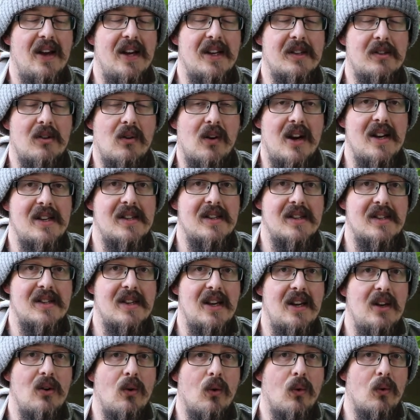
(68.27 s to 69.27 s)
It's great to
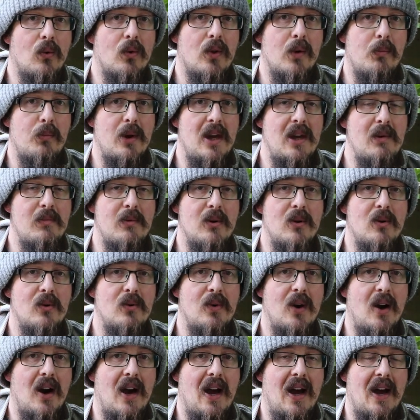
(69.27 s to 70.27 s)
see all the
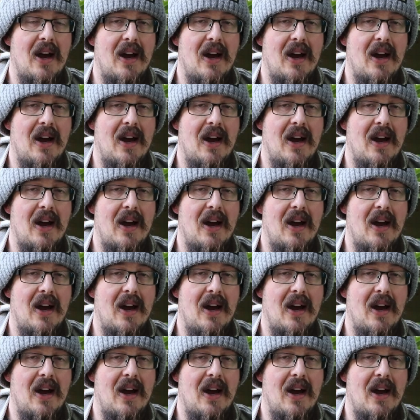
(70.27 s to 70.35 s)
people